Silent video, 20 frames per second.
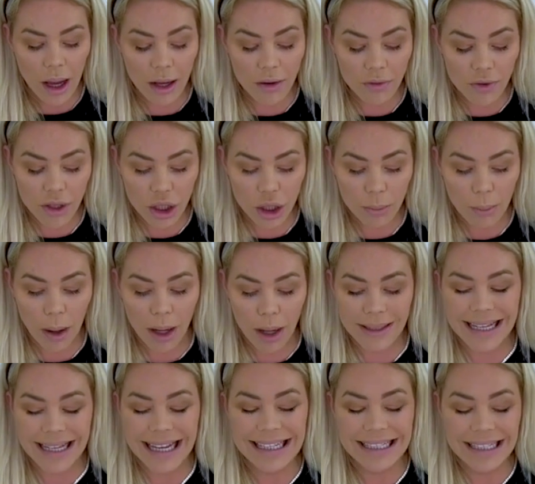of
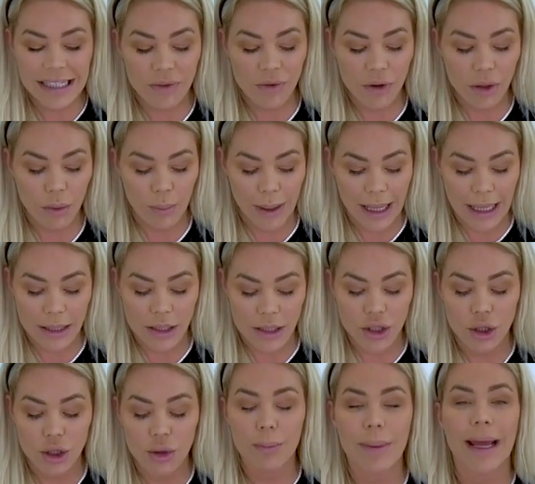coupons and different ways
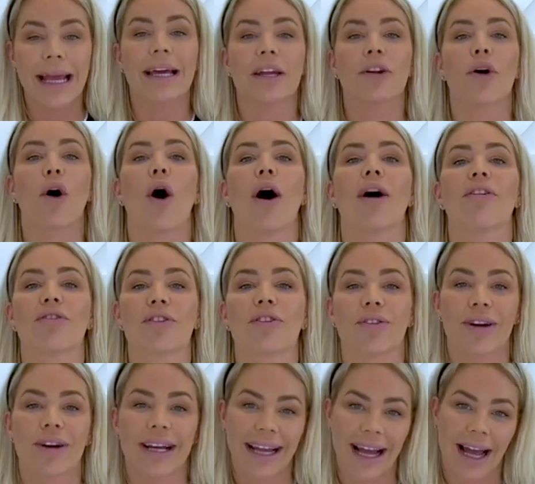to make an
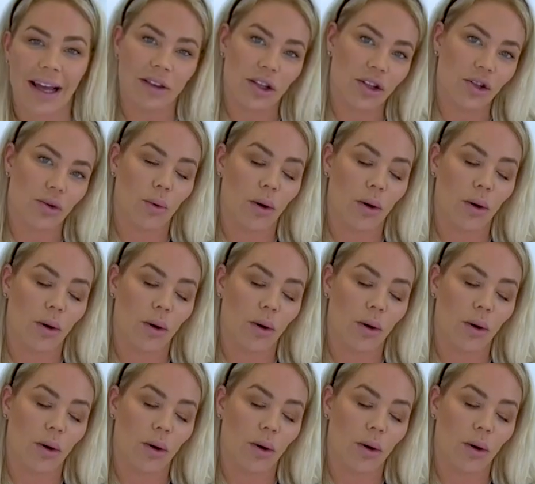offering at the